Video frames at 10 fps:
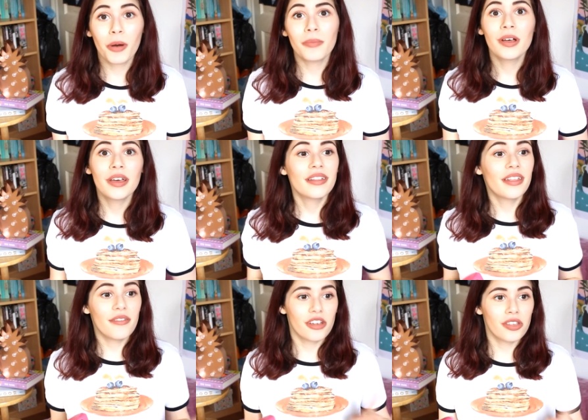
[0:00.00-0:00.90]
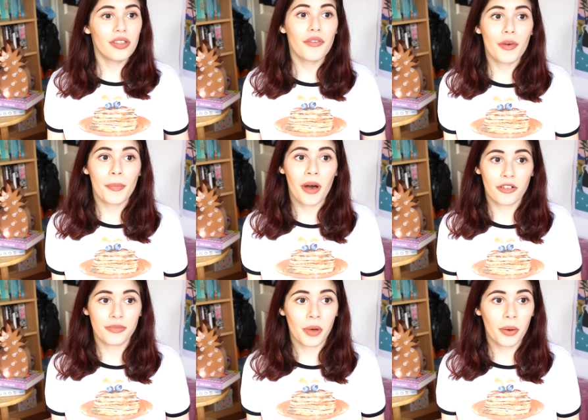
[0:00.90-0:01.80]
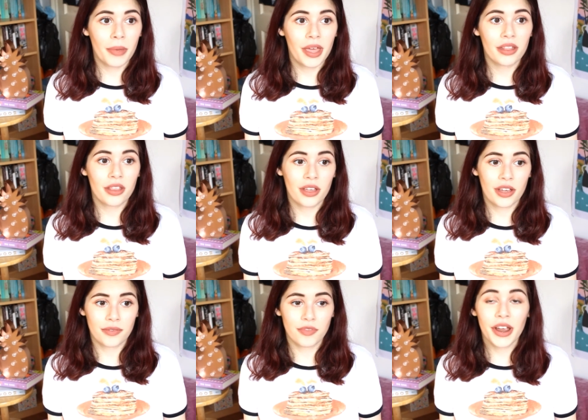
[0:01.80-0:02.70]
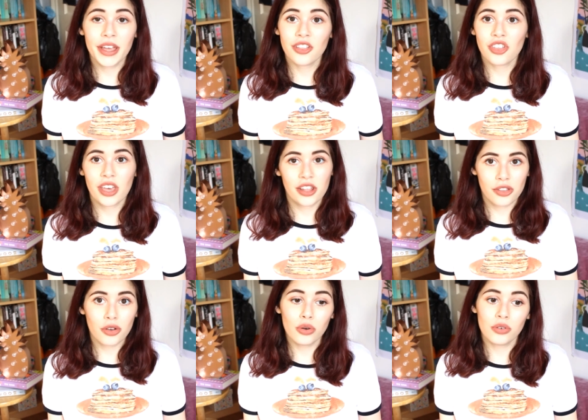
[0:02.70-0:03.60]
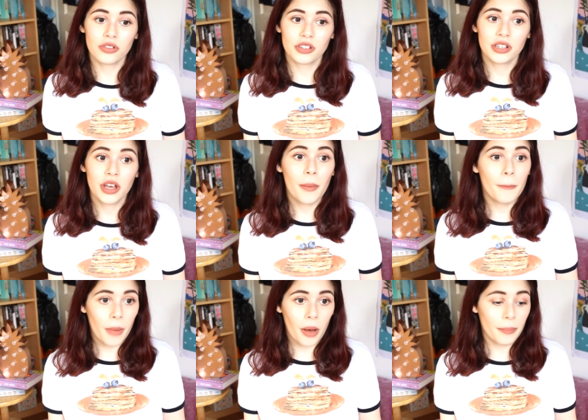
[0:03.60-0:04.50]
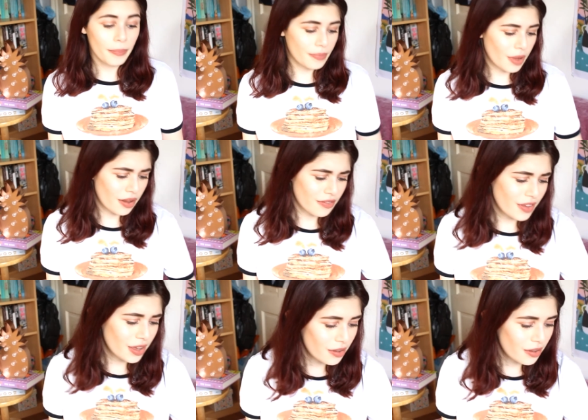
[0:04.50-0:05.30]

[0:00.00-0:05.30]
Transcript: bomb. There is another bath bomb in the range. It's called Mum, I think,